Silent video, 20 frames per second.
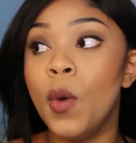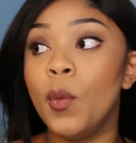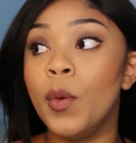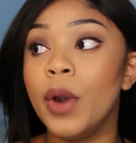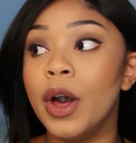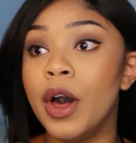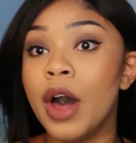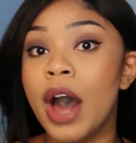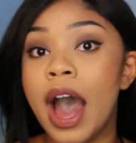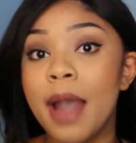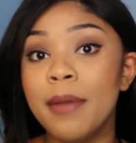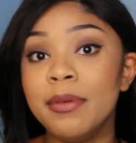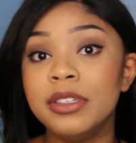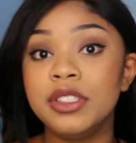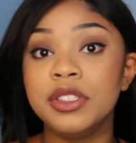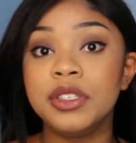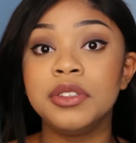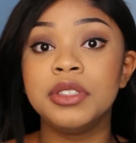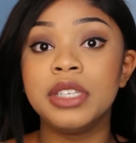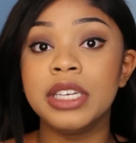Well, I
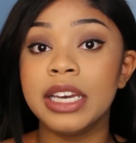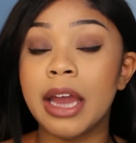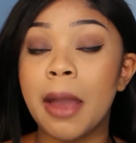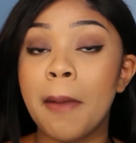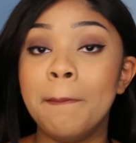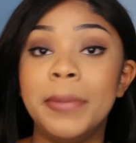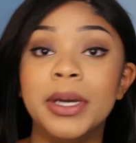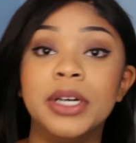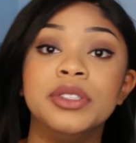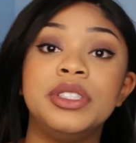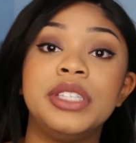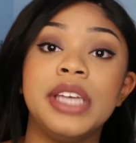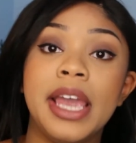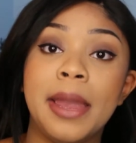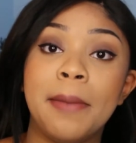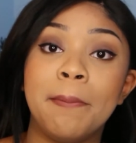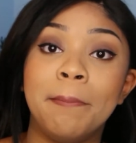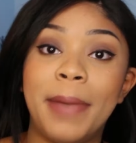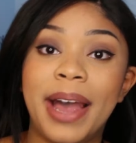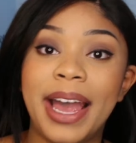was using a
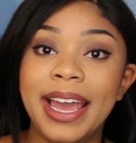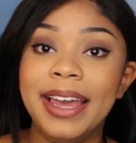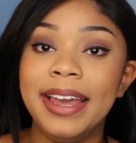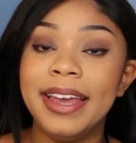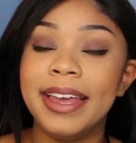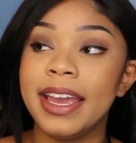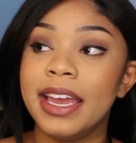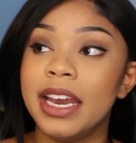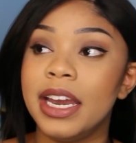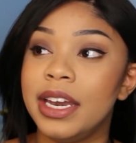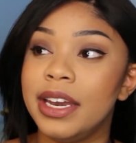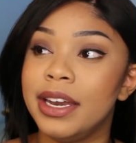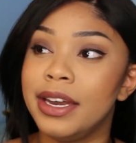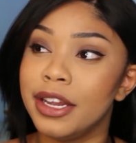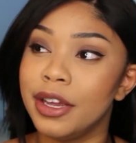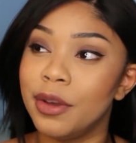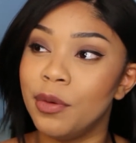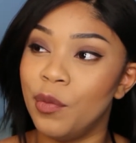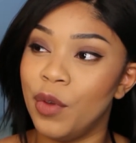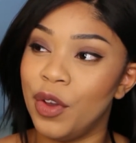built-in mic,
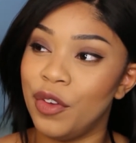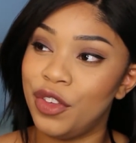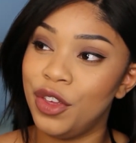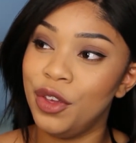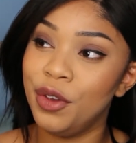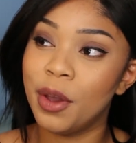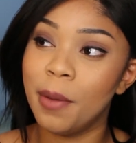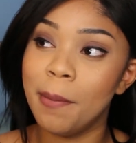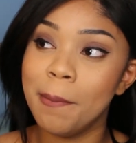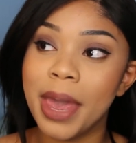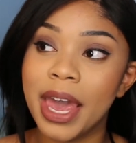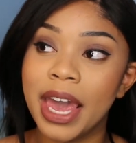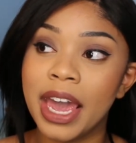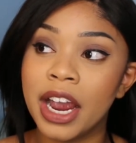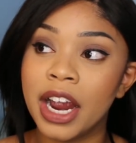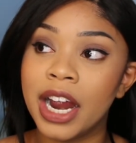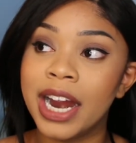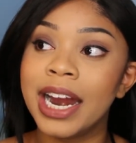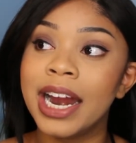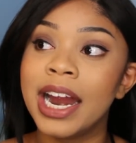and if you
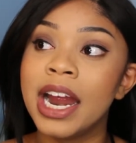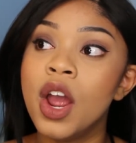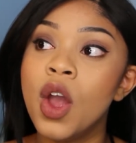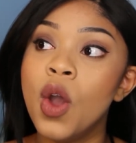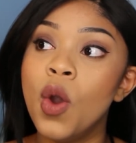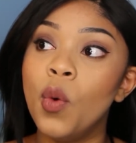compare